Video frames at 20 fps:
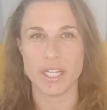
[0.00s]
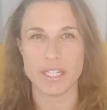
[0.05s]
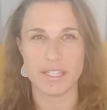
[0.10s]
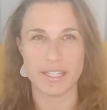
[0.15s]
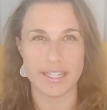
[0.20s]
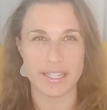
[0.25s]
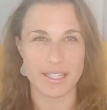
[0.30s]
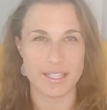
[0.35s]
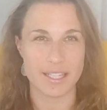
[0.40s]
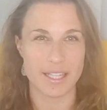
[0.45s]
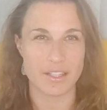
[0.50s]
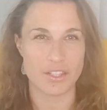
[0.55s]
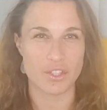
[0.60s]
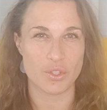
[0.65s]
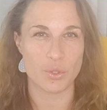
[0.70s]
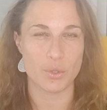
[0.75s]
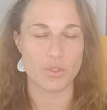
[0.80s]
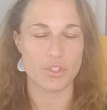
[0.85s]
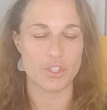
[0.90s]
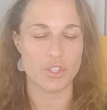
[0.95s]
it is that
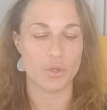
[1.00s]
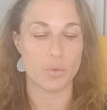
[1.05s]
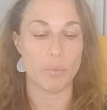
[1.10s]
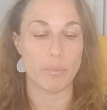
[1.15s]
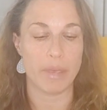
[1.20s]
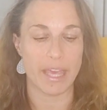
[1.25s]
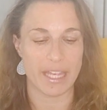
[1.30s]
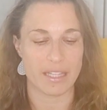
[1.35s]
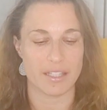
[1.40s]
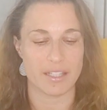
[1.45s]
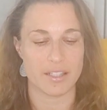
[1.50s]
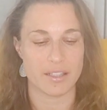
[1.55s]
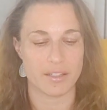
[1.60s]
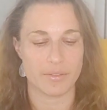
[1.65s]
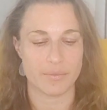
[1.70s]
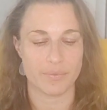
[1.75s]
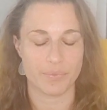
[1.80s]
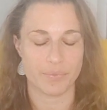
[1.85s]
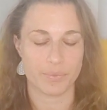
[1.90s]
suits you best.